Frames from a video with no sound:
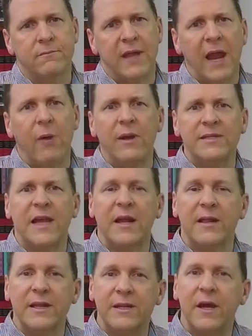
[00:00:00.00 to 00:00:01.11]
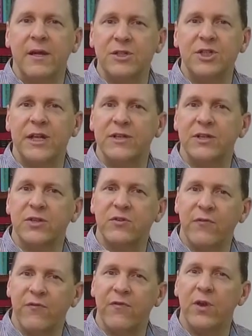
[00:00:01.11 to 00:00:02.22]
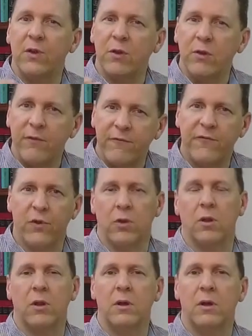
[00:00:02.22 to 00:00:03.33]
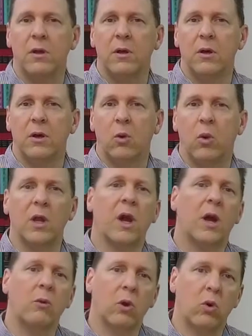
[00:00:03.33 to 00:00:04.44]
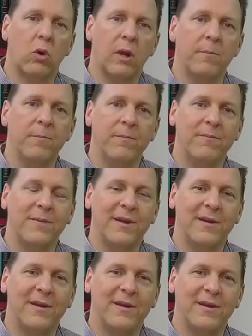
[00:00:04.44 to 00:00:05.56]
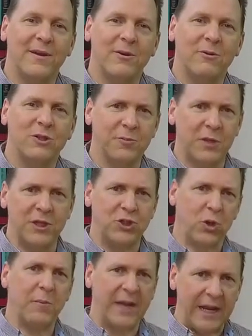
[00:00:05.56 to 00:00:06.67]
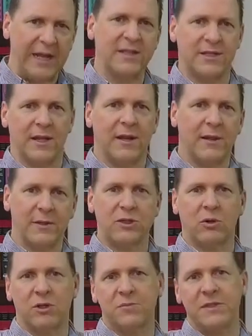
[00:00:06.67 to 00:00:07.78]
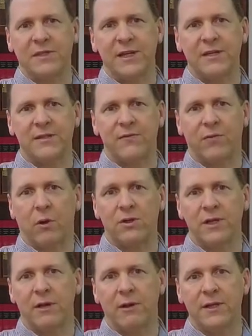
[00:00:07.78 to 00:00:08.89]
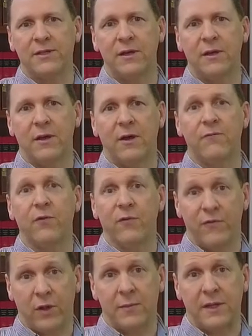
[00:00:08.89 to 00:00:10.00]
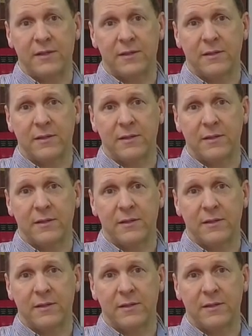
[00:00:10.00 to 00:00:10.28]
How exactly does Jesus fill full what God recorded? Would you please join me each Sunday this Christmas season for our series, Fulfillment?